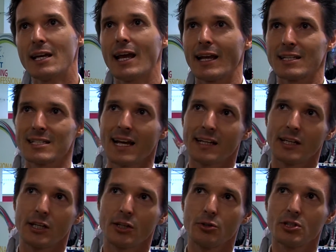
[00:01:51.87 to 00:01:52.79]
Instead, they
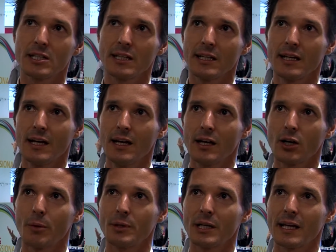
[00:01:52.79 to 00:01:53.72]
use the
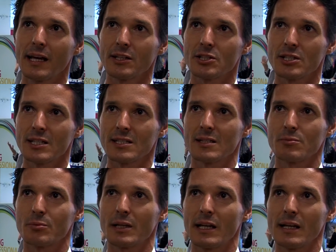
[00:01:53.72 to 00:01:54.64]
communication system
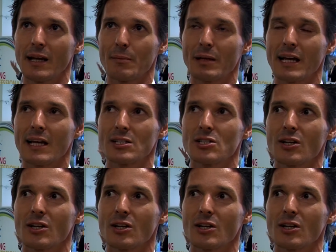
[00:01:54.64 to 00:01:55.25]
within the application.